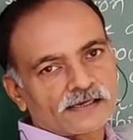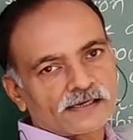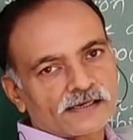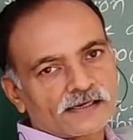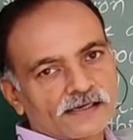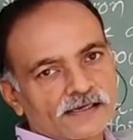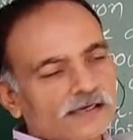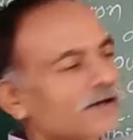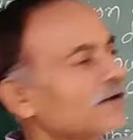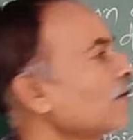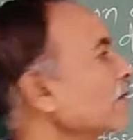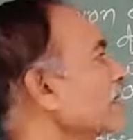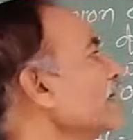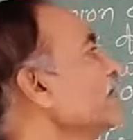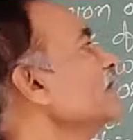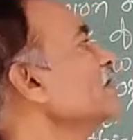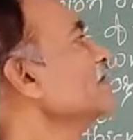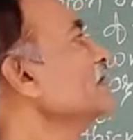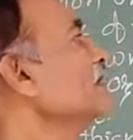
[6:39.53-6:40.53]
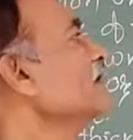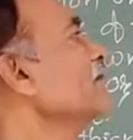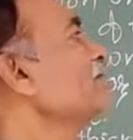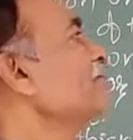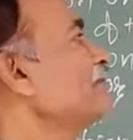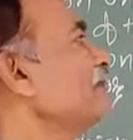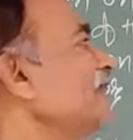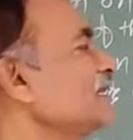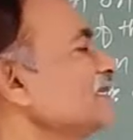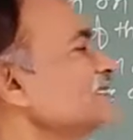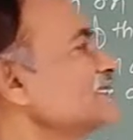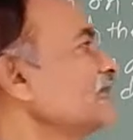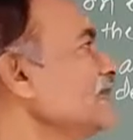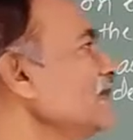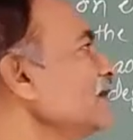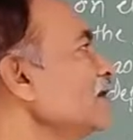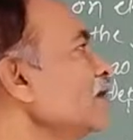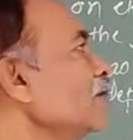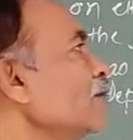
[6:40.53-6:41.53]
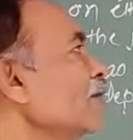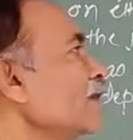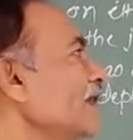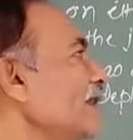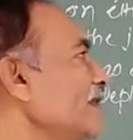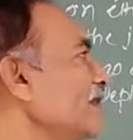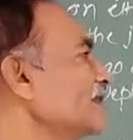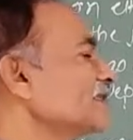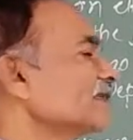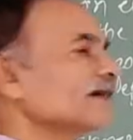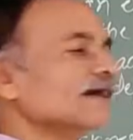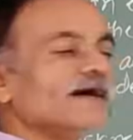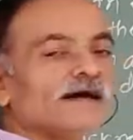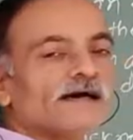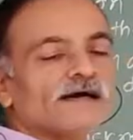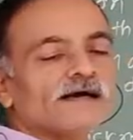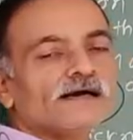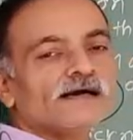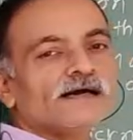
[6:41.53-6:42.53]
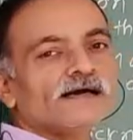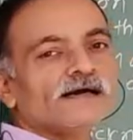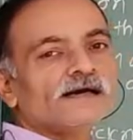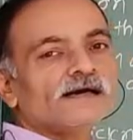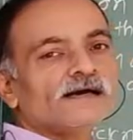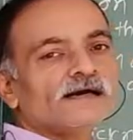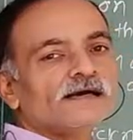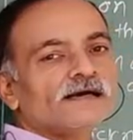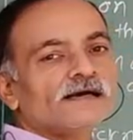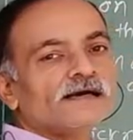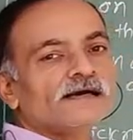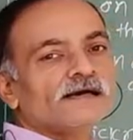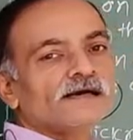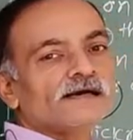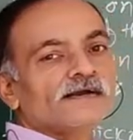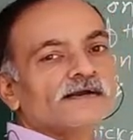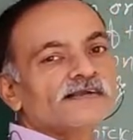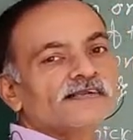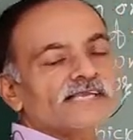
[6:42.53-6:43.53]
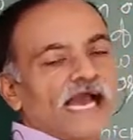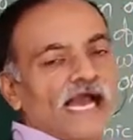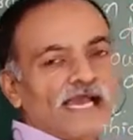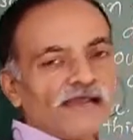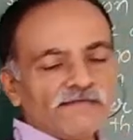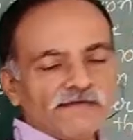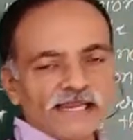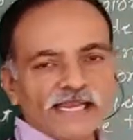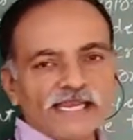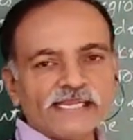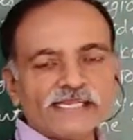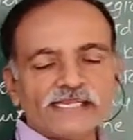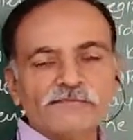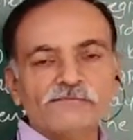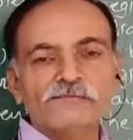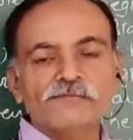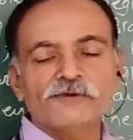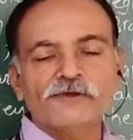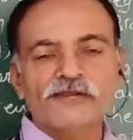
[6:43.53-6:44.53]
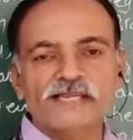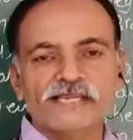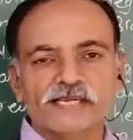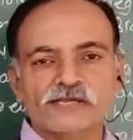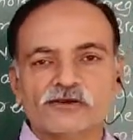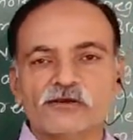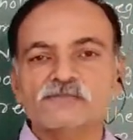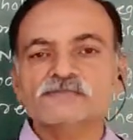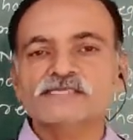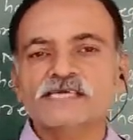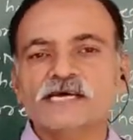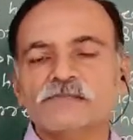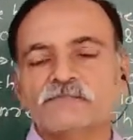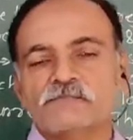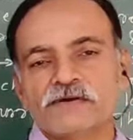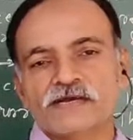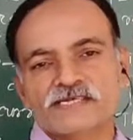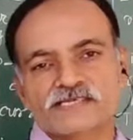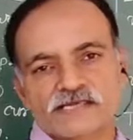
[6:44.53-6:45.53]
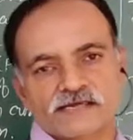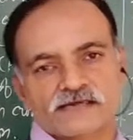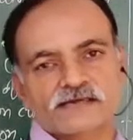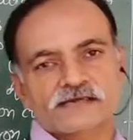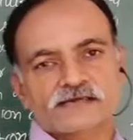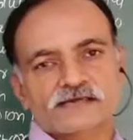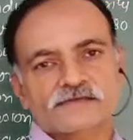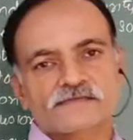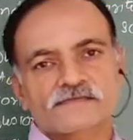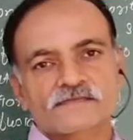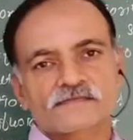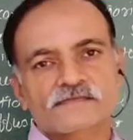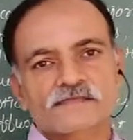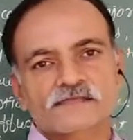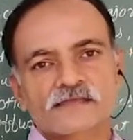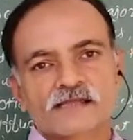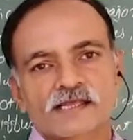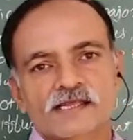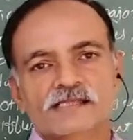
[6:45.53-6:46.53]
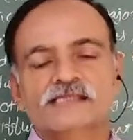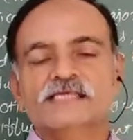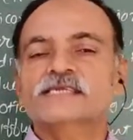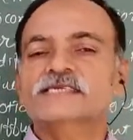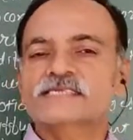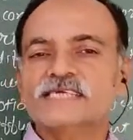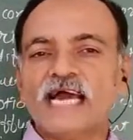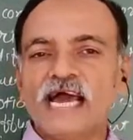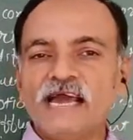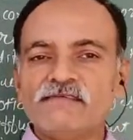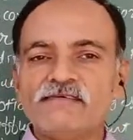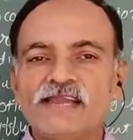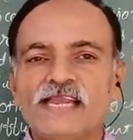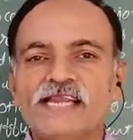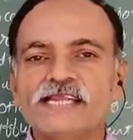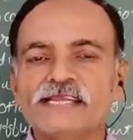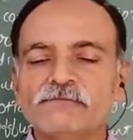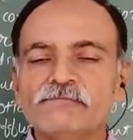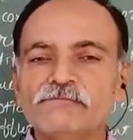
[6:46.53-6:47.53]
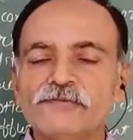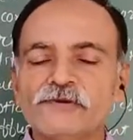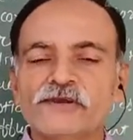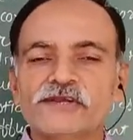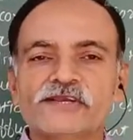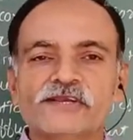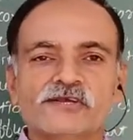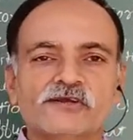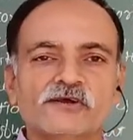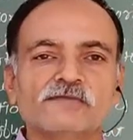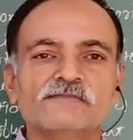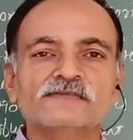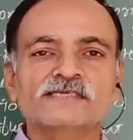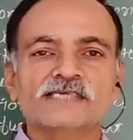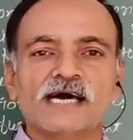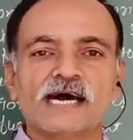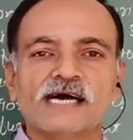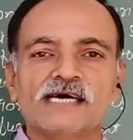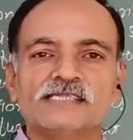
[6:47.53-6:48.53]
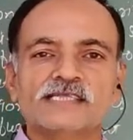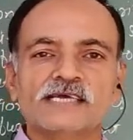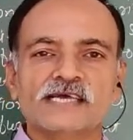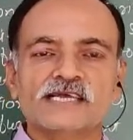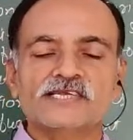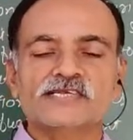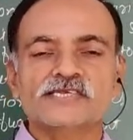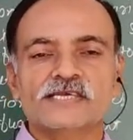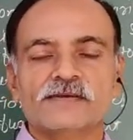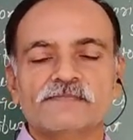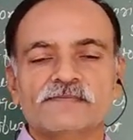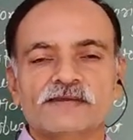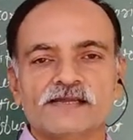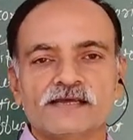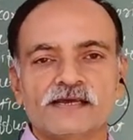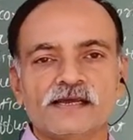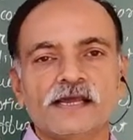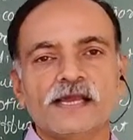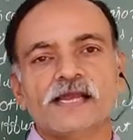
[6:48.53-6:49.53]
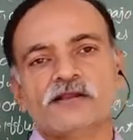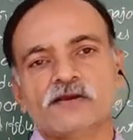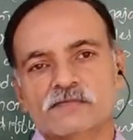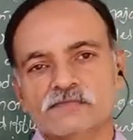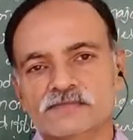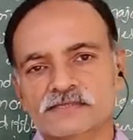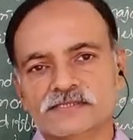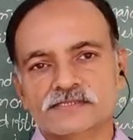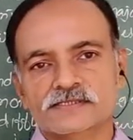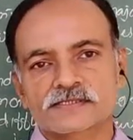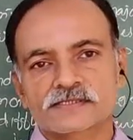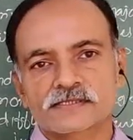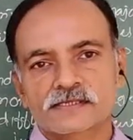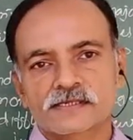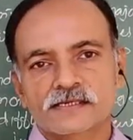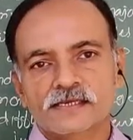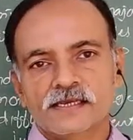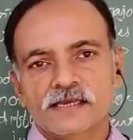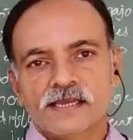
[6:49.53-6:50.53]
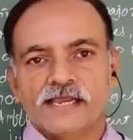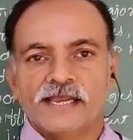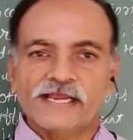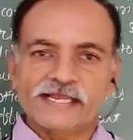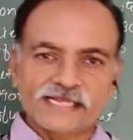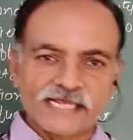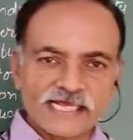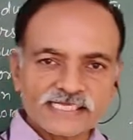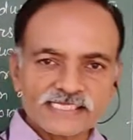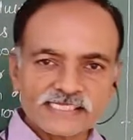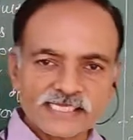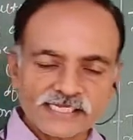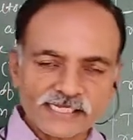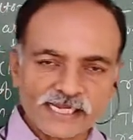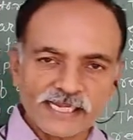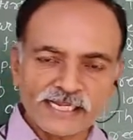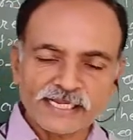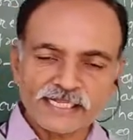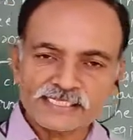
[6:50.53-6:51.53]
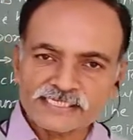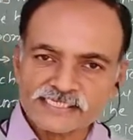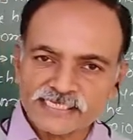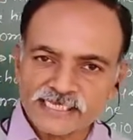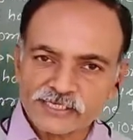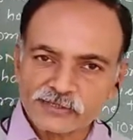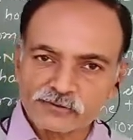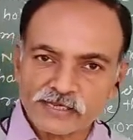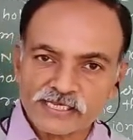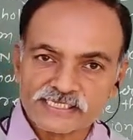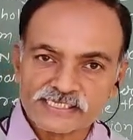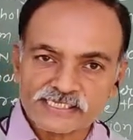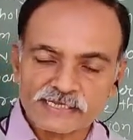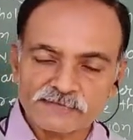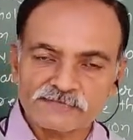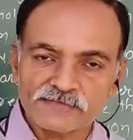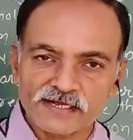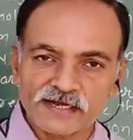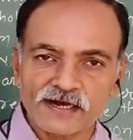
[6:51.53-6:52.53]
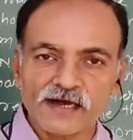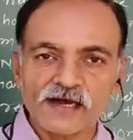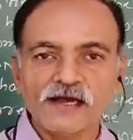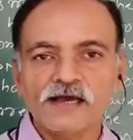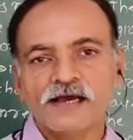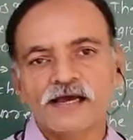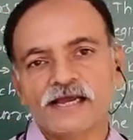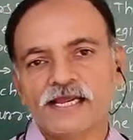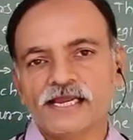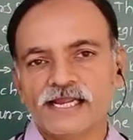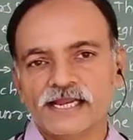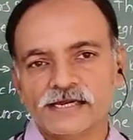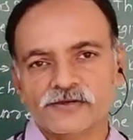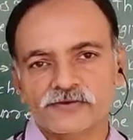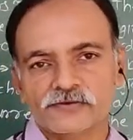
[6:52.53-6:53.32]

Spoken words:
Okay. In p region, already the trivalent impurity atoms are present. The trivalent impurity atoms are the acceptor atoms. It has the tendency to accept the electron.